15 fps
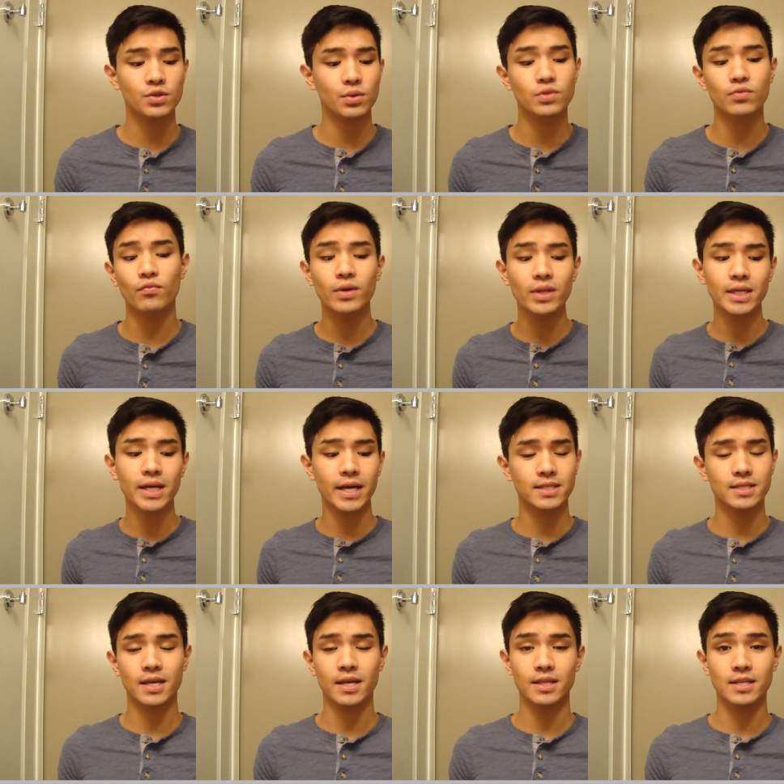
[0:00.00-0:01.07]
so it's really
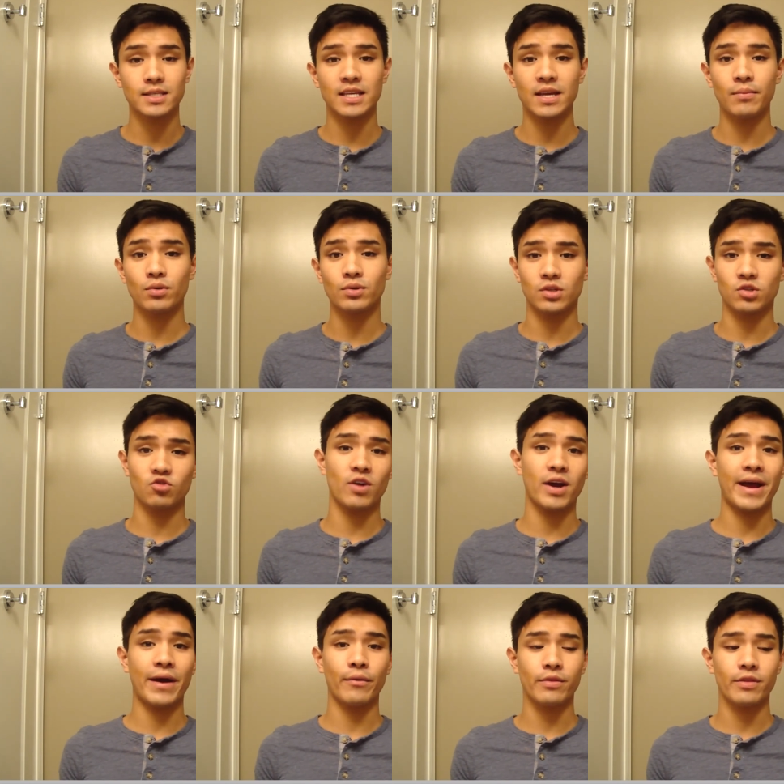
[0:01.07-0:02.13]
nice to get these samples and try
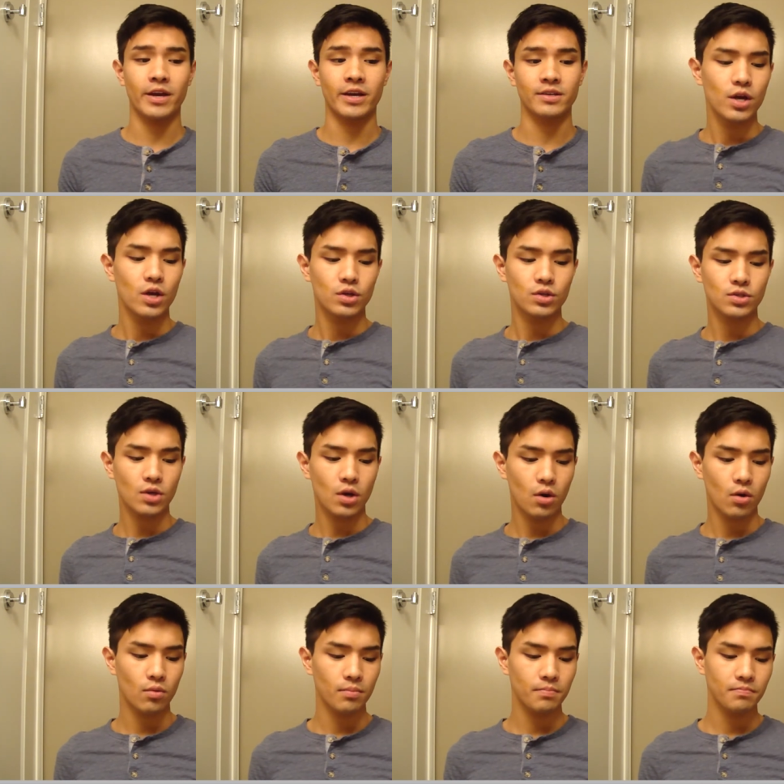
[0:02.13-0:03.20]
out things. So